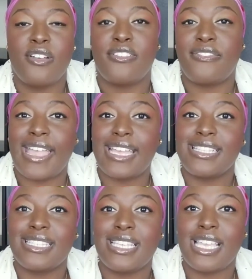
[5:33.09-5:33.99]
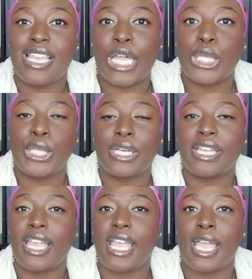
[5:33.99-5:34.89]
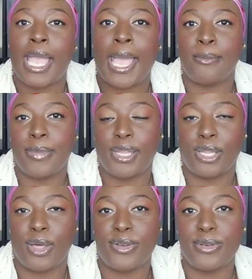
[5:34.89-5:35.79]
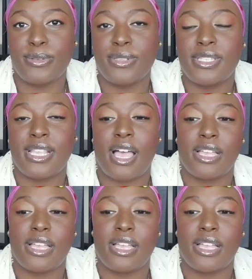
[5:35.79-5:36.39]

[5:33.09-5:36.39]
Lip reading: fancy looking pillows.